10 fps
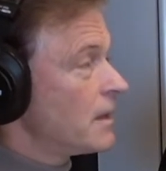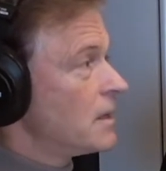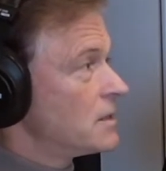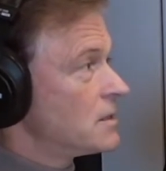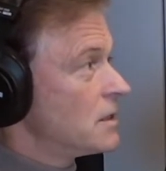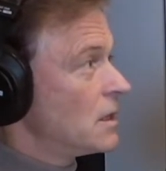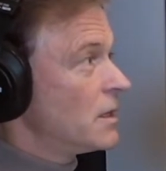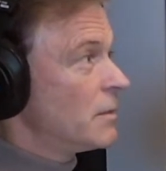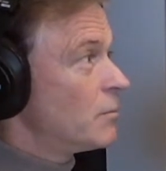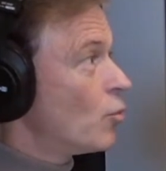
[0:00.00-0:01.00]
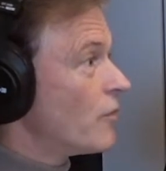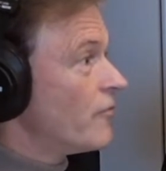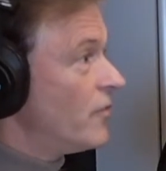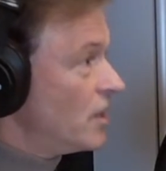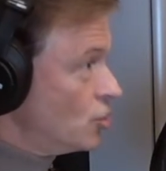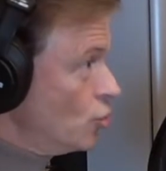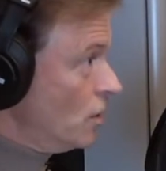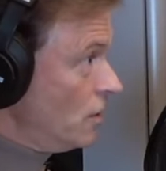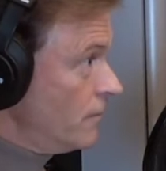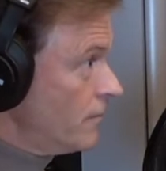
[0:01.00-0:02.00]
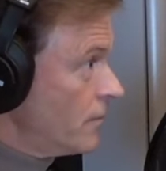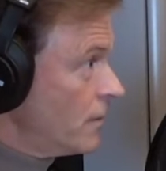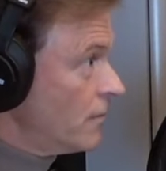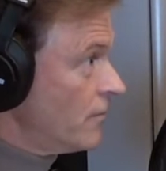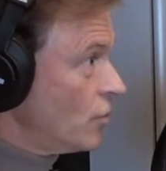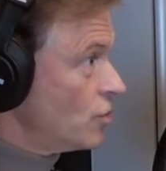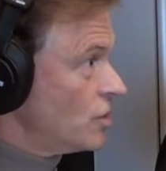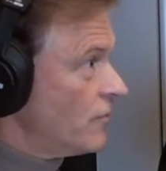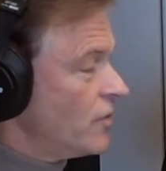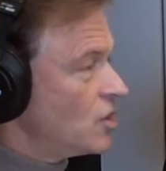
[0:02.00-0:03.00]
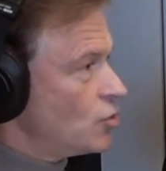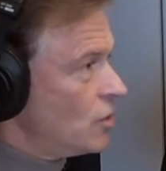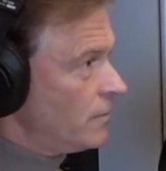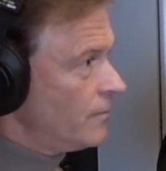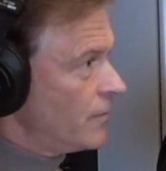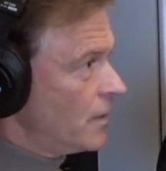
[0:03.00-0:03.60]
is a little bit more visual, focused on visual,